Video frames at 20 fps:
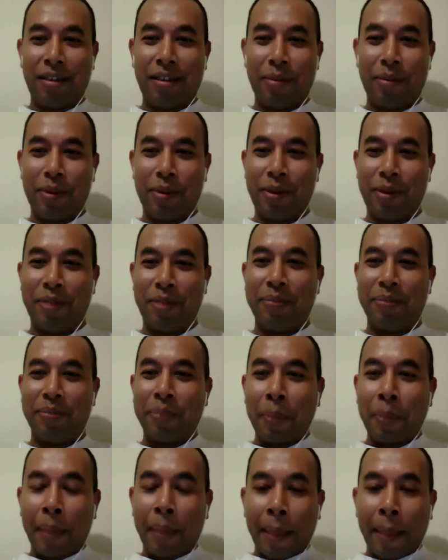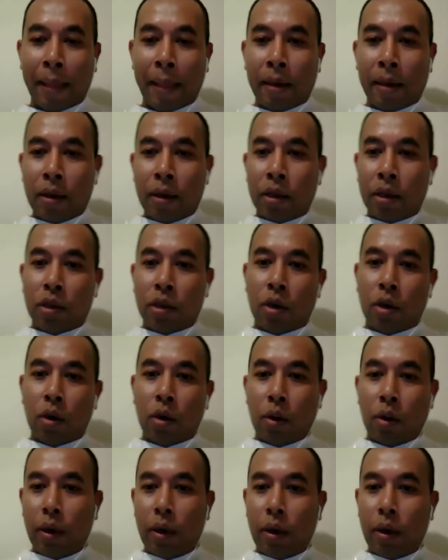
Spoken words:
I'm sorry. So